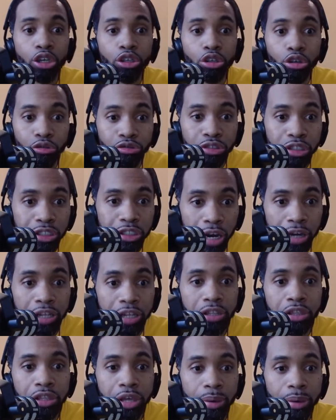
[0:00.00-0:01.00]
You
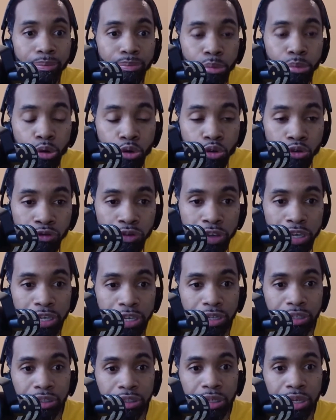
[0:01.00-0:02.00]
study their
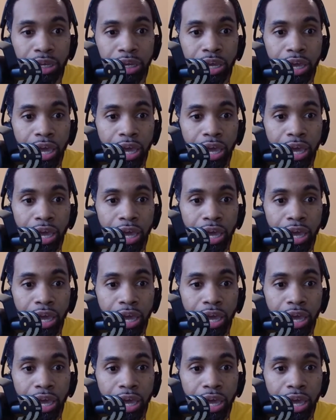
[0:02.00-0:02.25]
movies